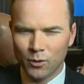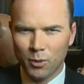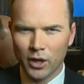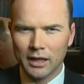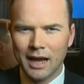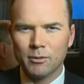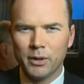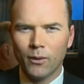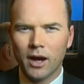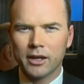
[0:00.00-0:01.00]
Reporting live in
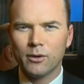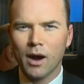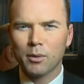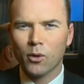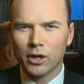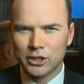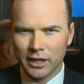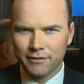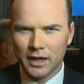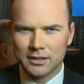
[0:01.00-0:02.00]
Pewaukee, Robert
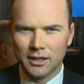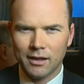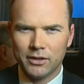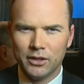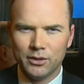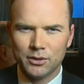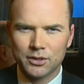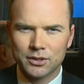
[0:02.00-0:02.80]
Hornacek, Fox 11 News.